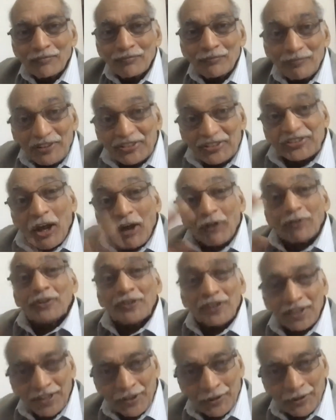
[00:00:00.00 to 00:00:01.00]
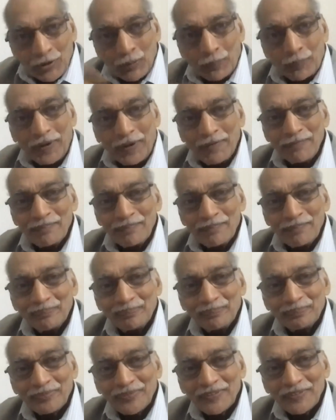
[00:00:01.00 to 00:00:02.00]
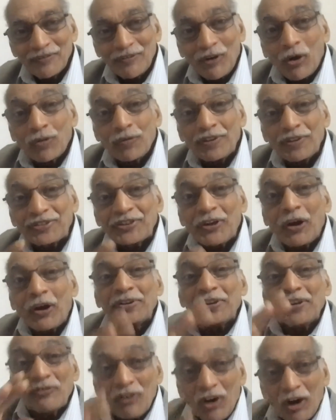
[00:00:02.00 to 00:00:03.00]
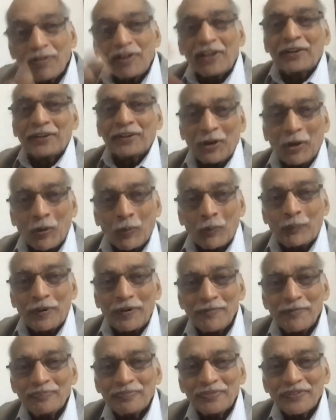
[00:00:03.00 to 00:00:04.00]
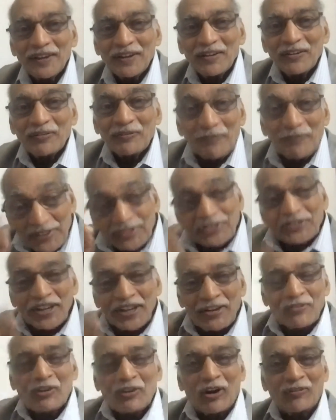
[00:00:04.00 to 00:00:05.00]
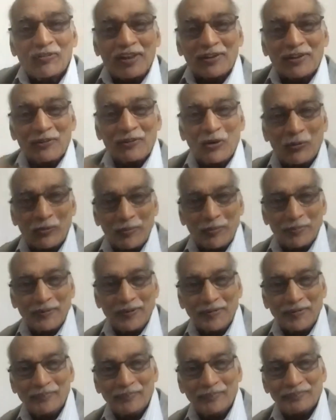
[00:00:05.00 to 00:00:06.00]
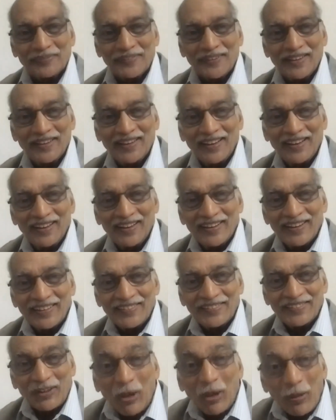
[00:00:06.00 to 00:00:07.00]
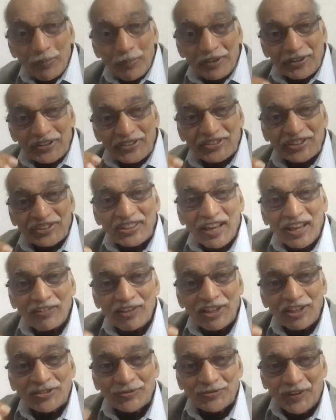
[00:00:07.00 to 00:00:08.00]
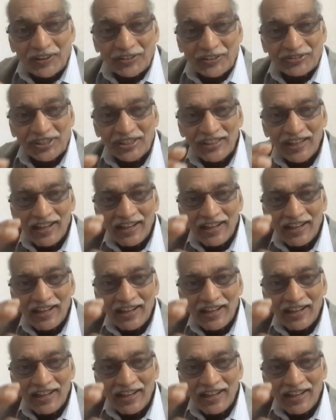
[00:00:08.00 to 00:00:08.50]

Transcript: without regrouping or without involving regrouping, with involving grouping. The competency level is fixed.